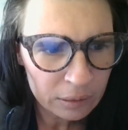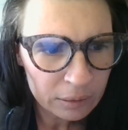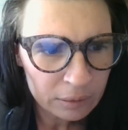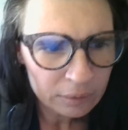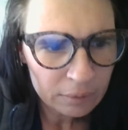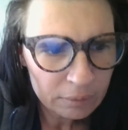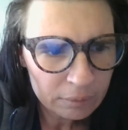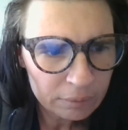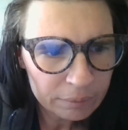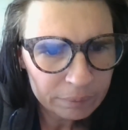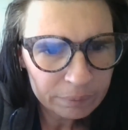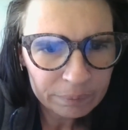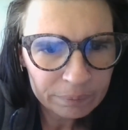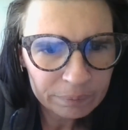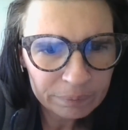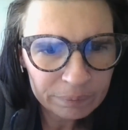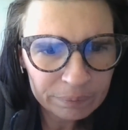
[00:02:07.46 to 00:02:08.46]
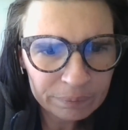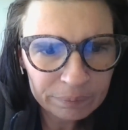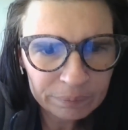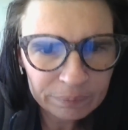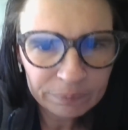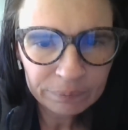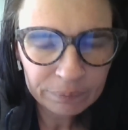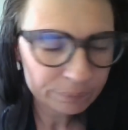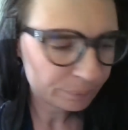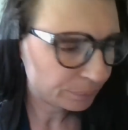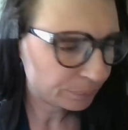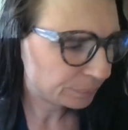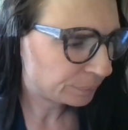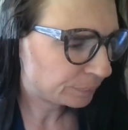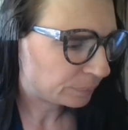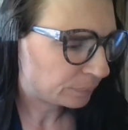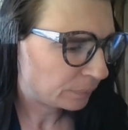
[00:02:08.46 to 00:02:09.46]

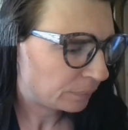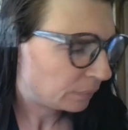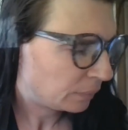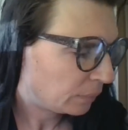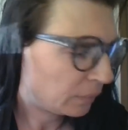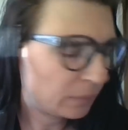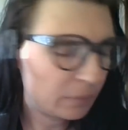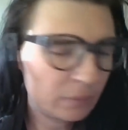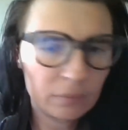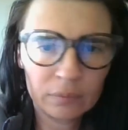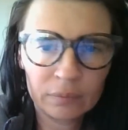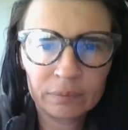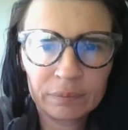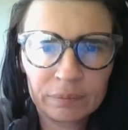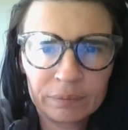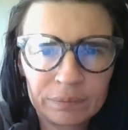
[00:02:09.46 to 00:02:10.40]
No one is speaking in this clip.